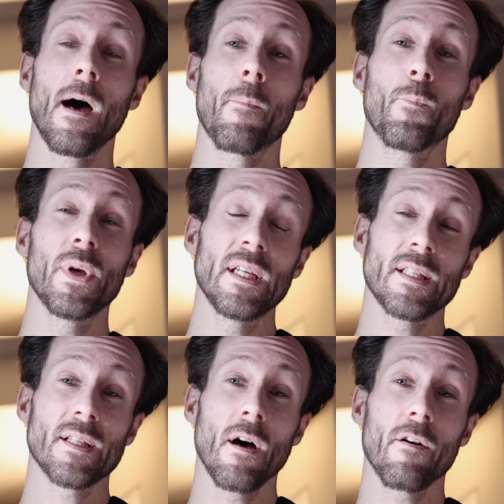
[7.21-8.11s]
a
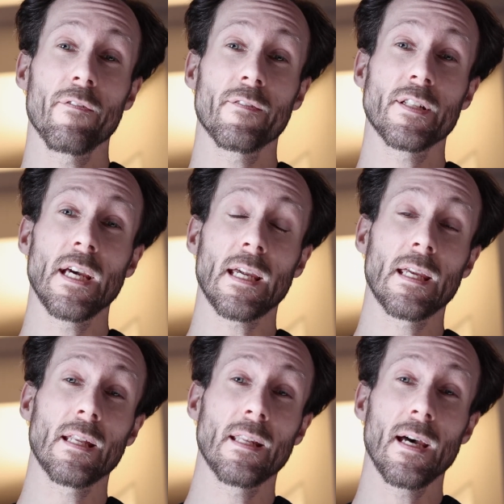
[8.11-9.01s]
piece of
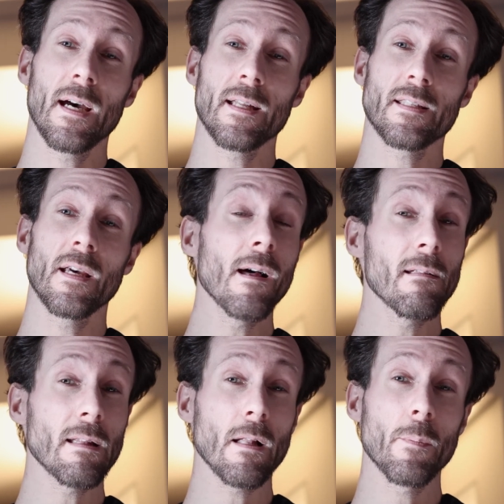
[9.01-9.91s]
tech that's a
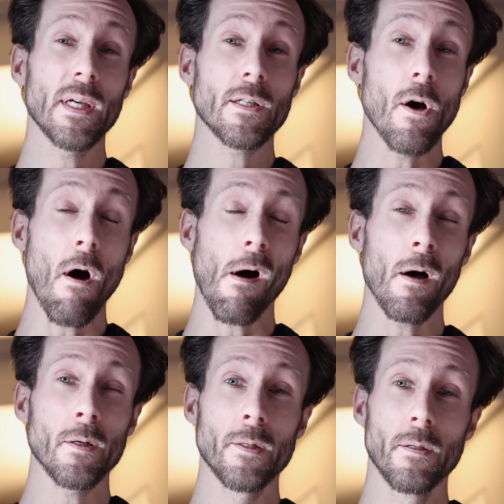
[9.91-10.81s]
little bit
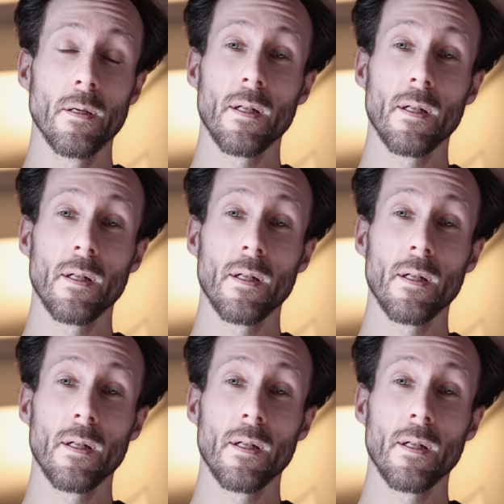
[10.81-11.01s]
odd,